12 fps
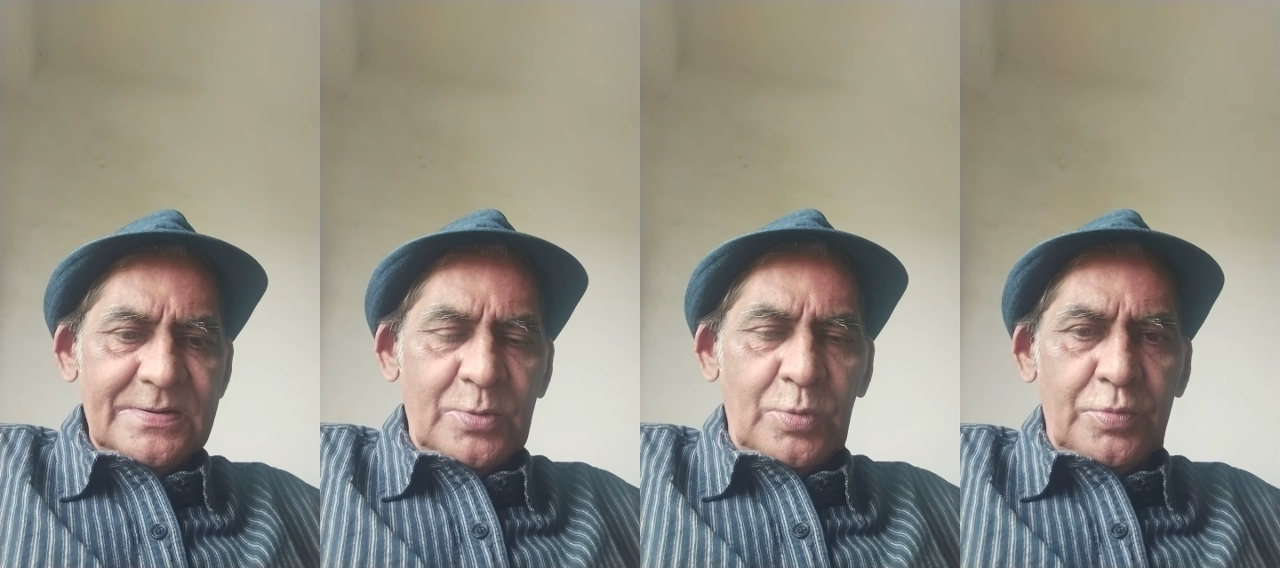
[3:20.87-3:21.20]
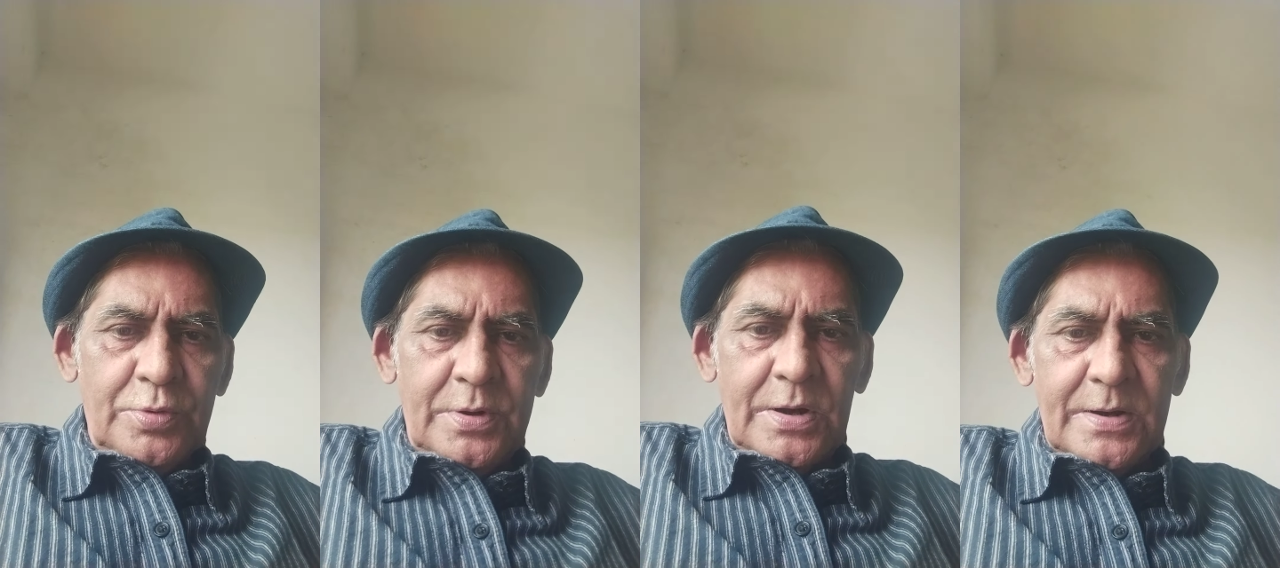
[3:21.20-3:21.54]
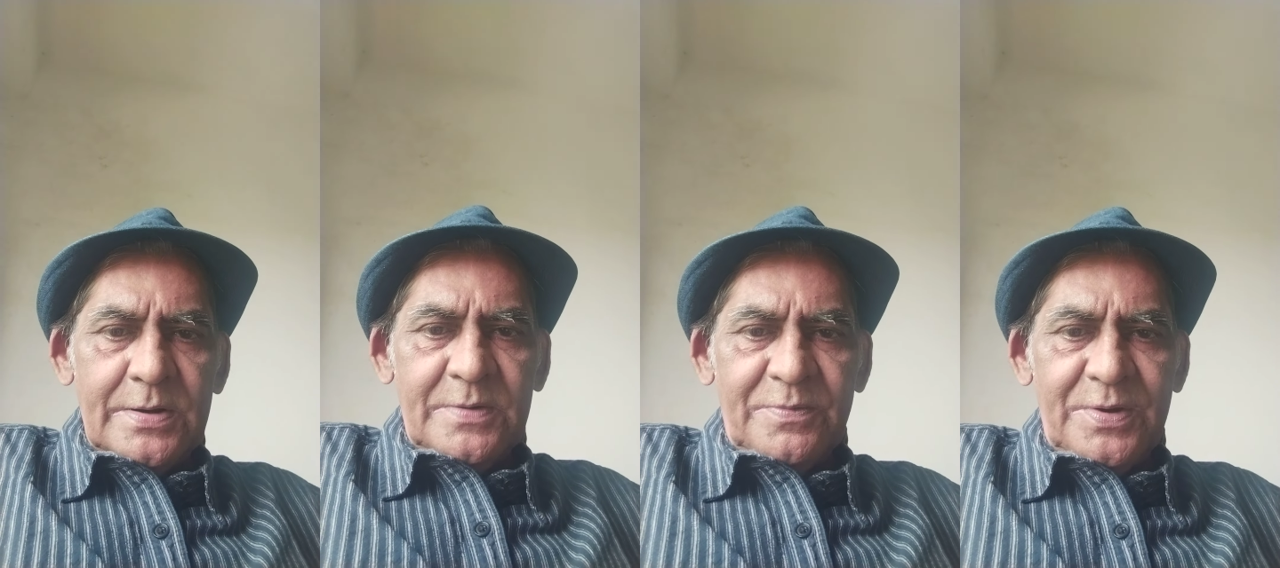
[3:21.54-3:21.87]
Who would
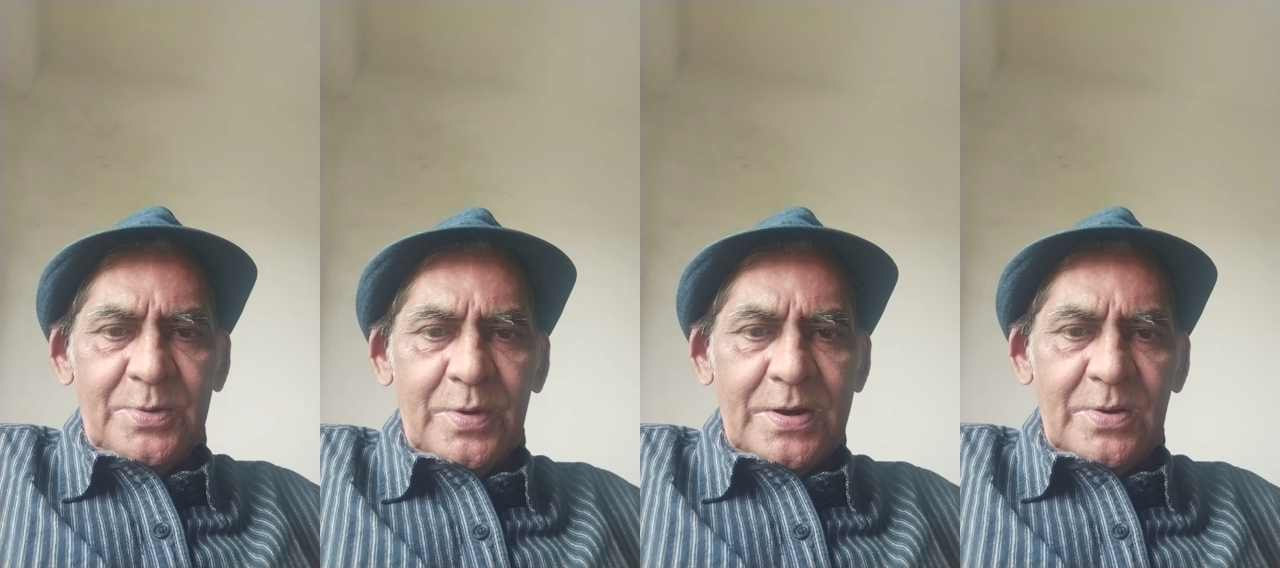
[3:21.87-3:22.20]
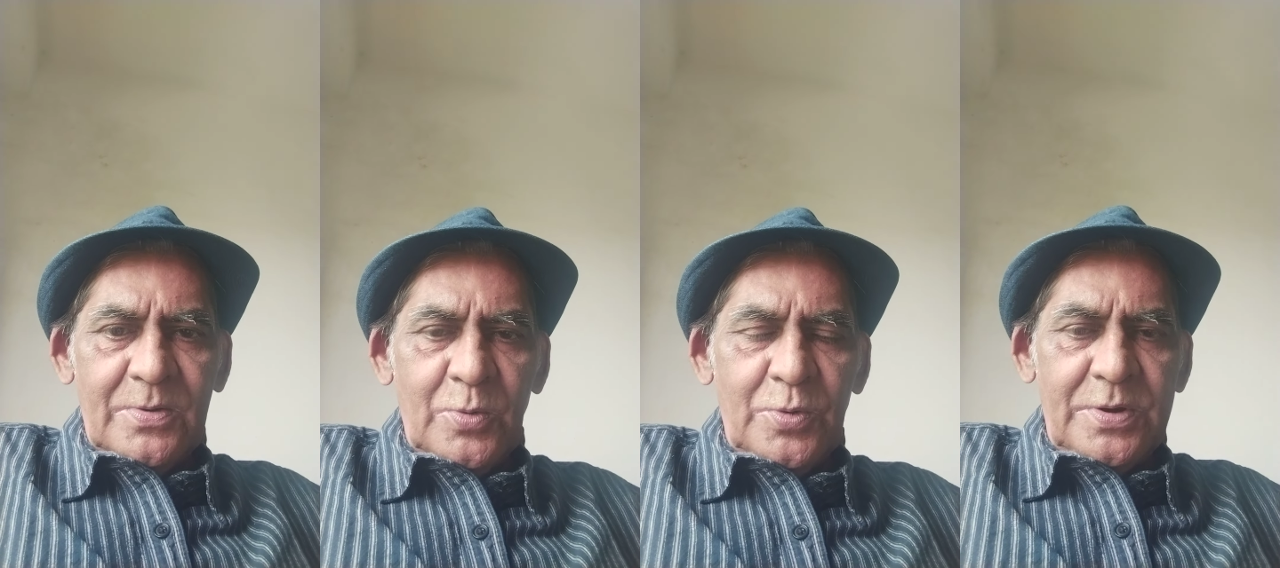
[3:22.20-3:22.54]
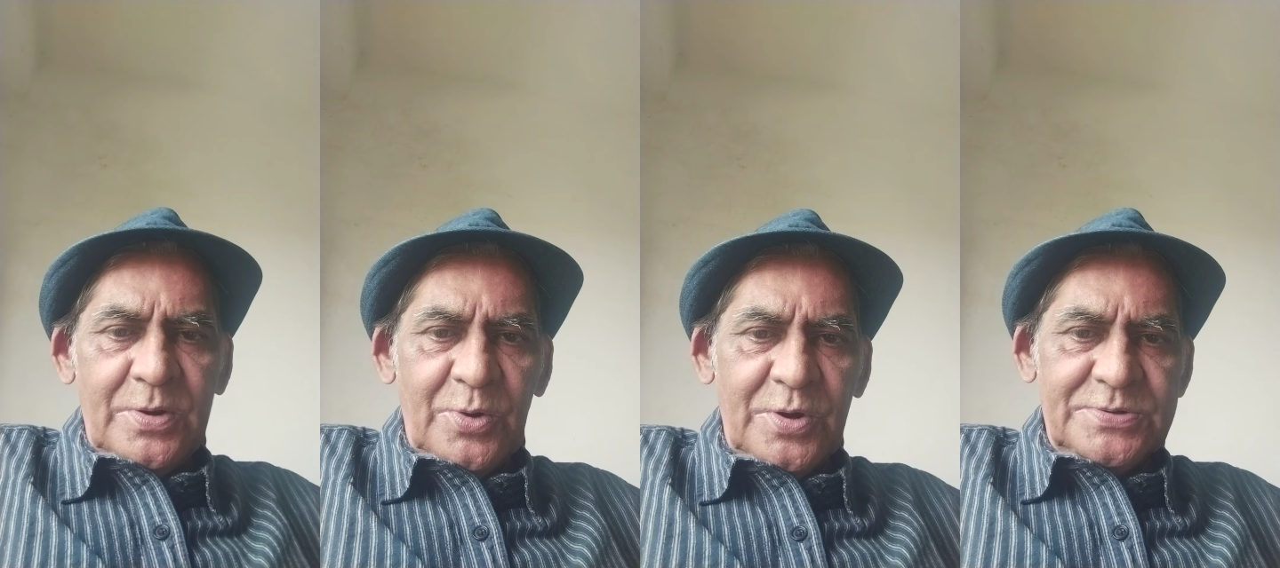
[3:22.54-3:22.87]
not? If you
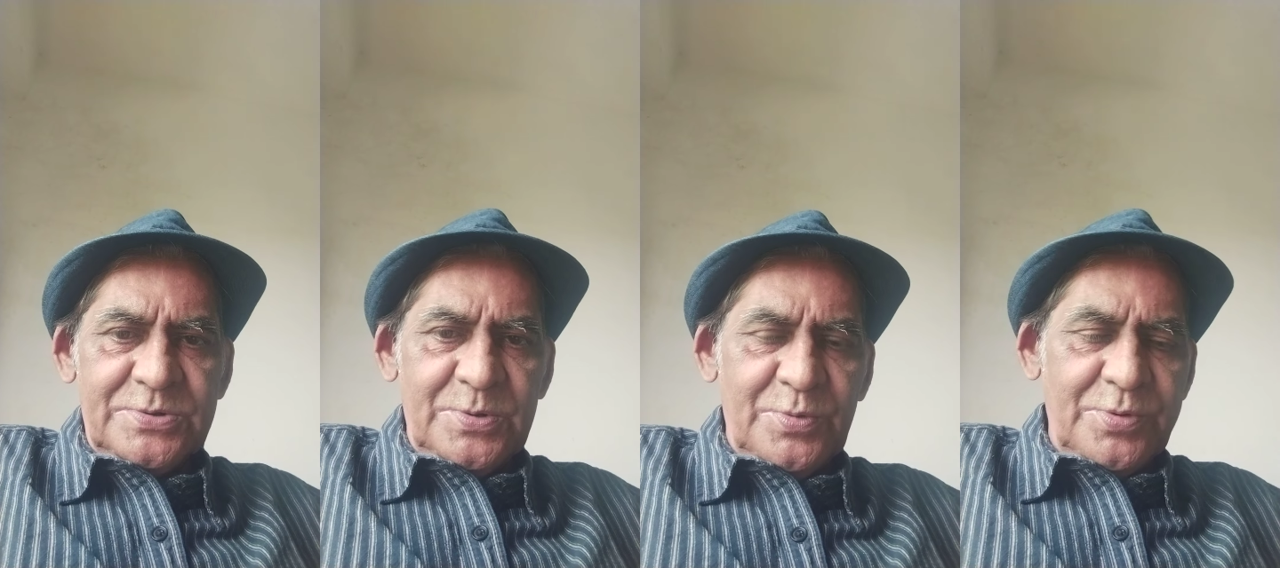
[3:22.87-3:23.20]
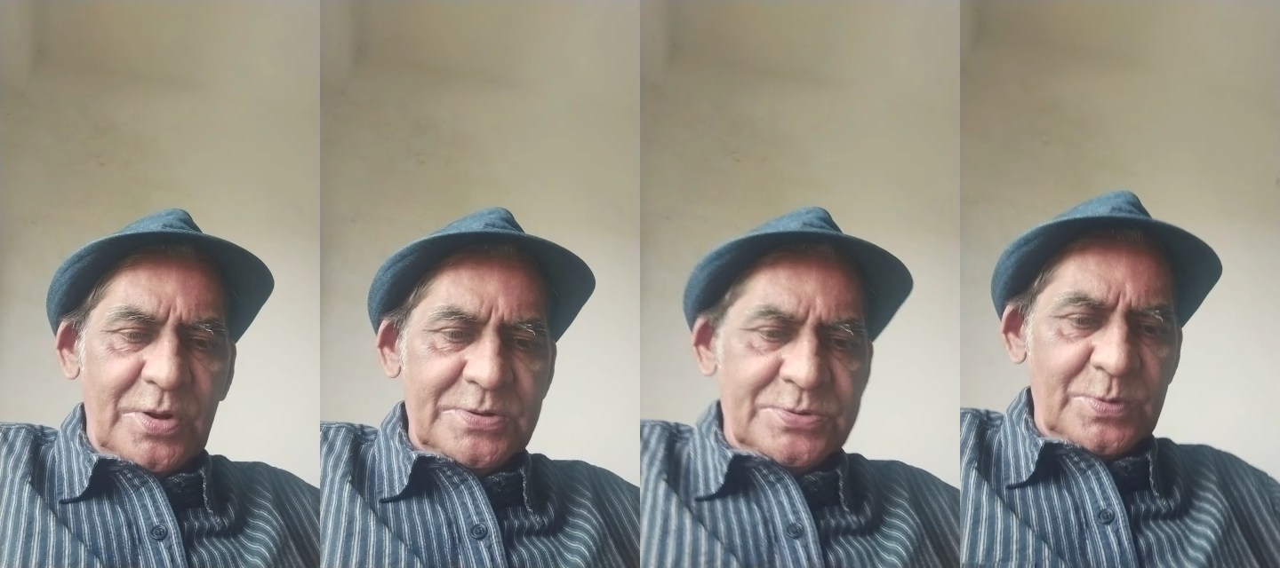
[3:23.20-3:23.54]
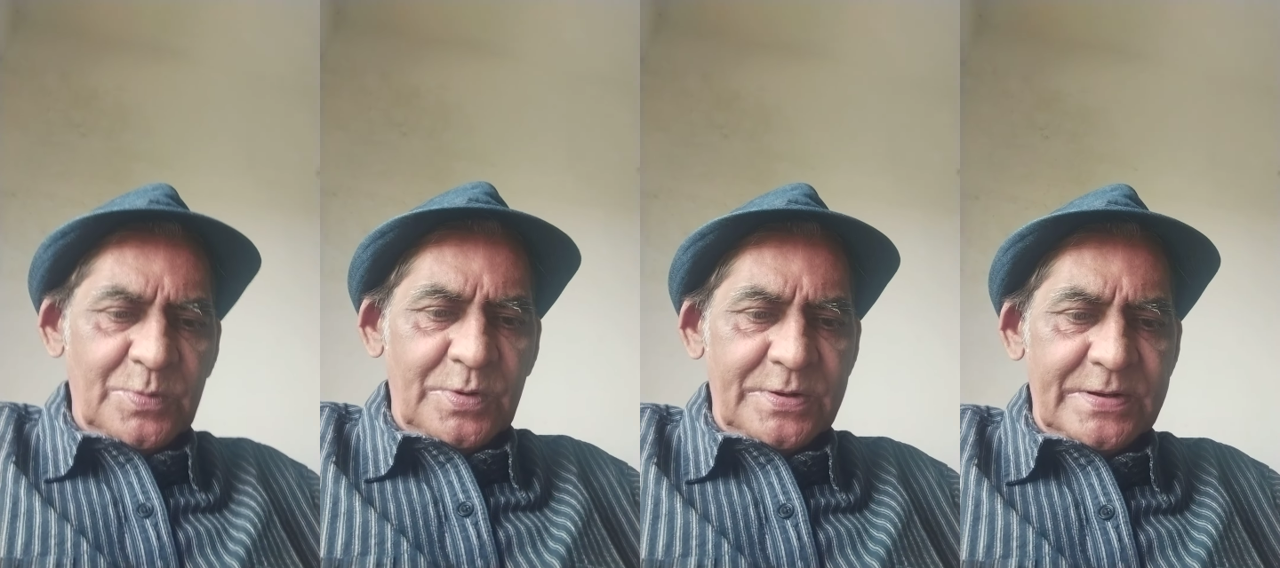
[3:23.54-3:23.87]
owned a horse, you would
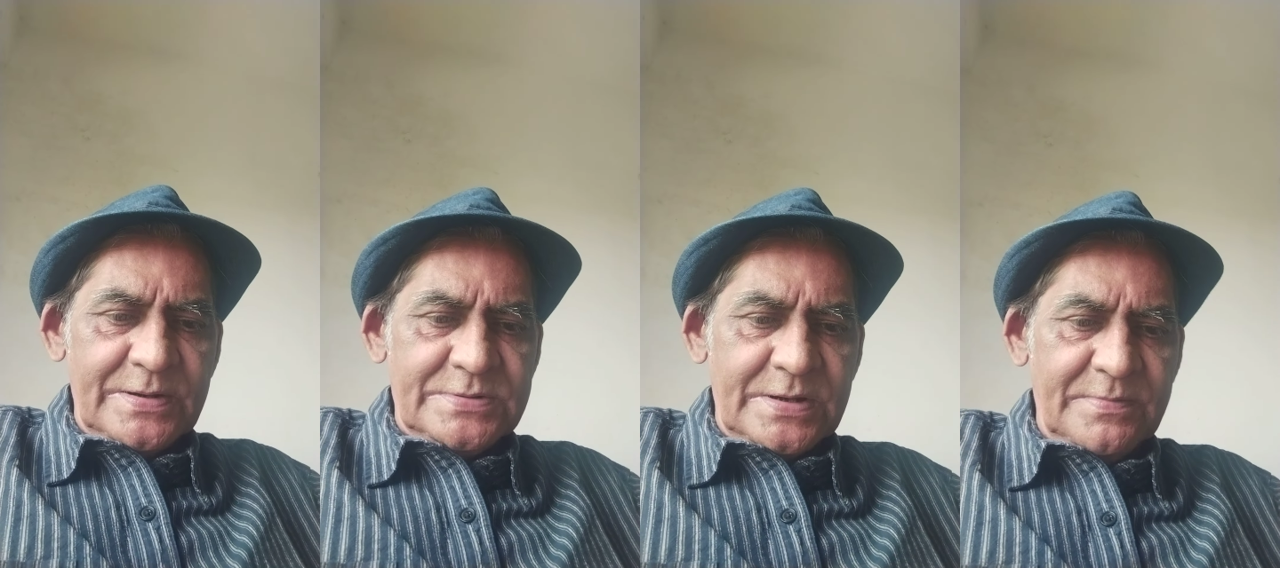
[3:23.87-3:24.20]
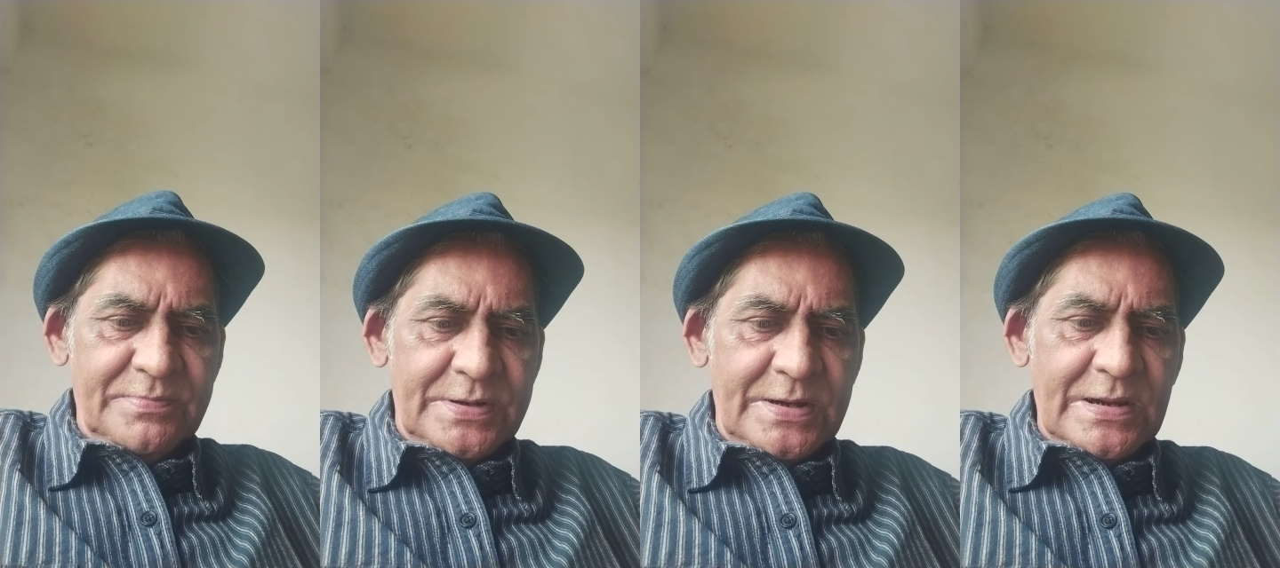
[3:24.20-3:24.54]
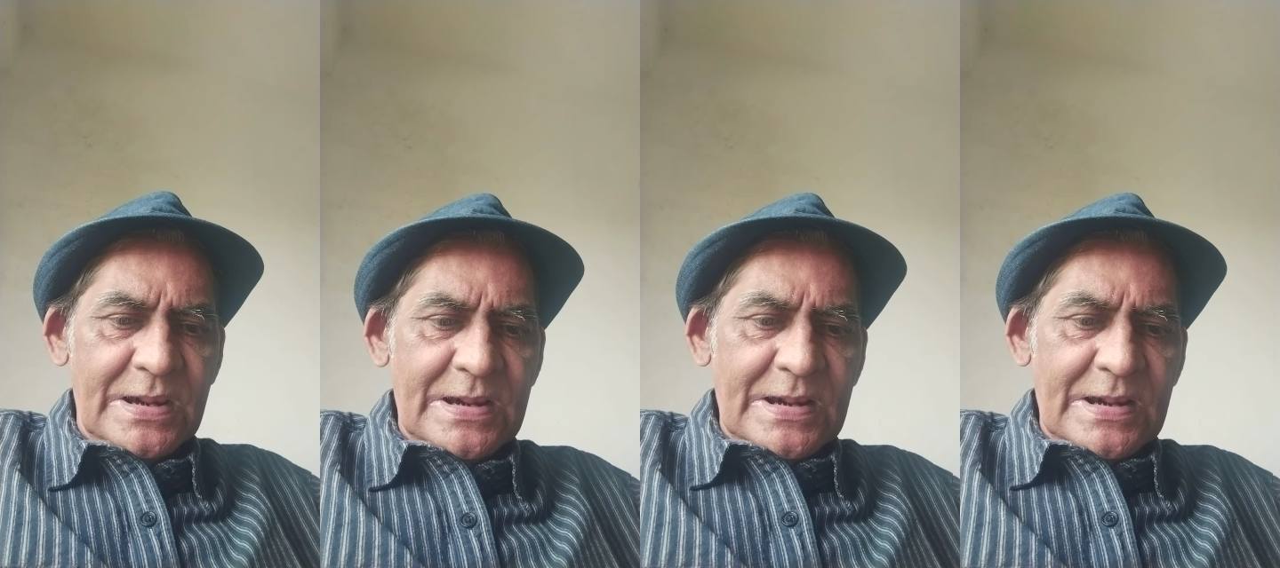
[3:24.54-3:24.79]
also want the same thing.